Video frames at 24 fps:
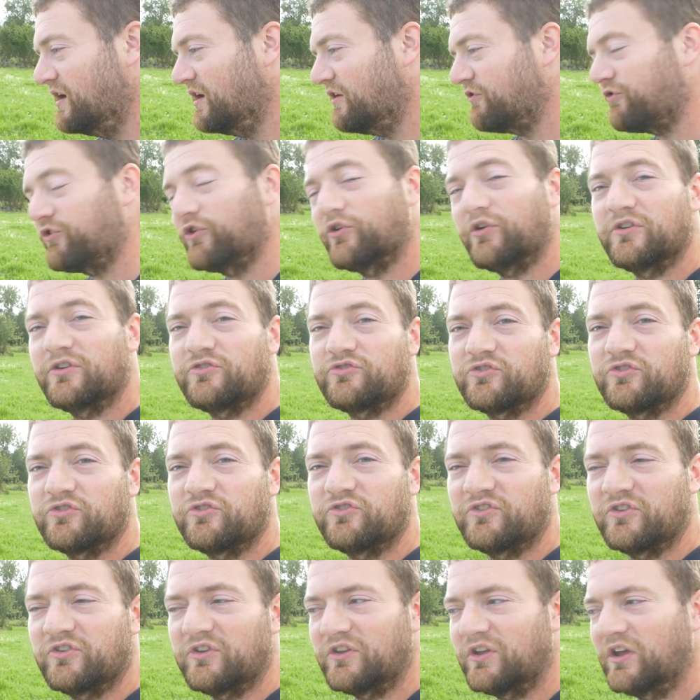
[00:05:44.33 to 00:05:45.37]
If you're
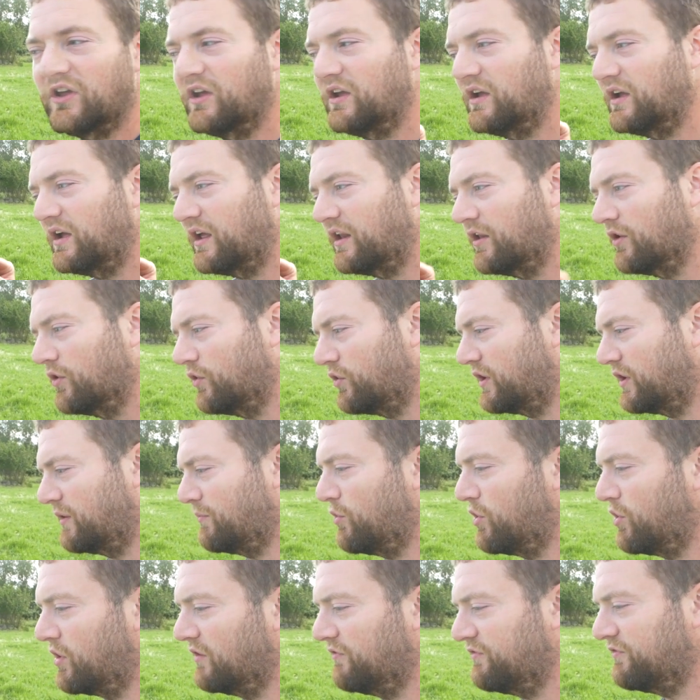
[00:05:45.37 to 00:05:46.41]
interested in learning
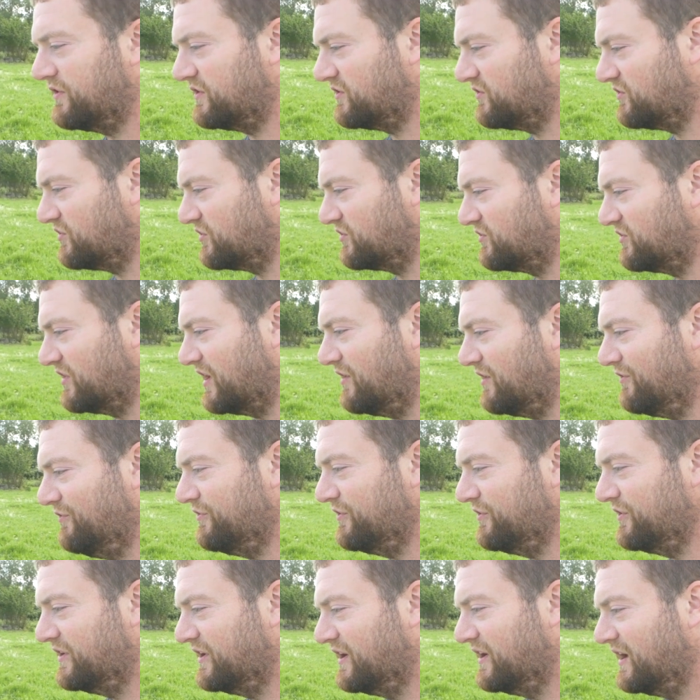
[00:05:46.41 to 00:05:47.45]
more of this yourself,